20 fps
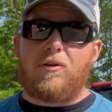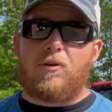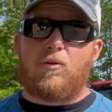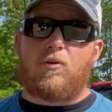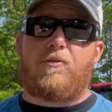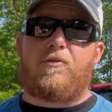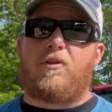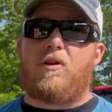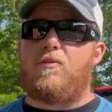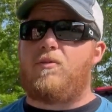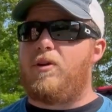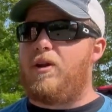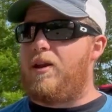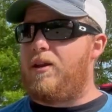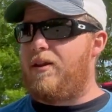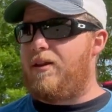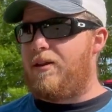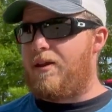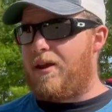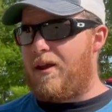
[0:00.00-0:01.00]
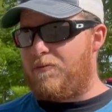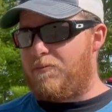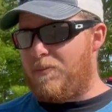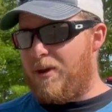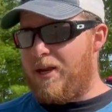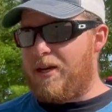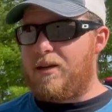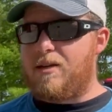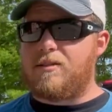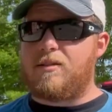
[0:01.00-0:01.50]
or if you ever had to have
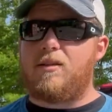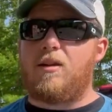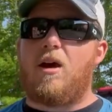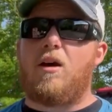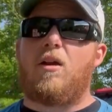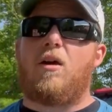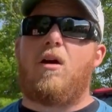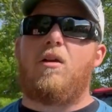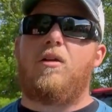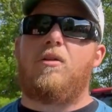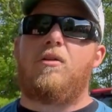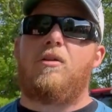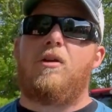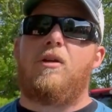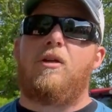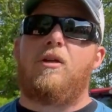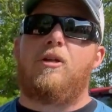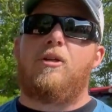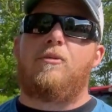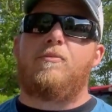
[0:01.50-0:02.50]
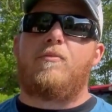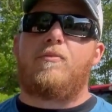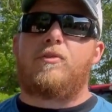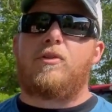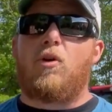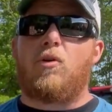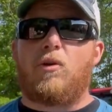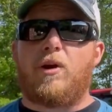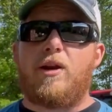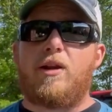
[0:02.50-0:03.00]
maintenance done on it
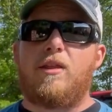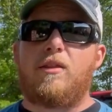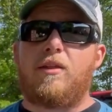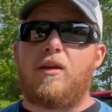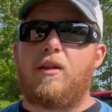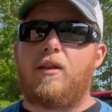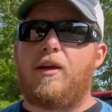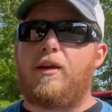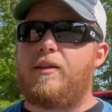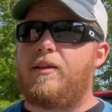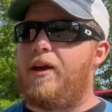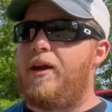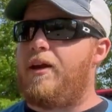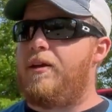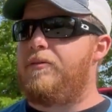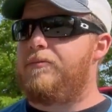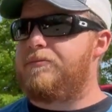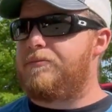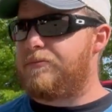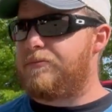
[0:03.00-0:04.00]
or anything like that,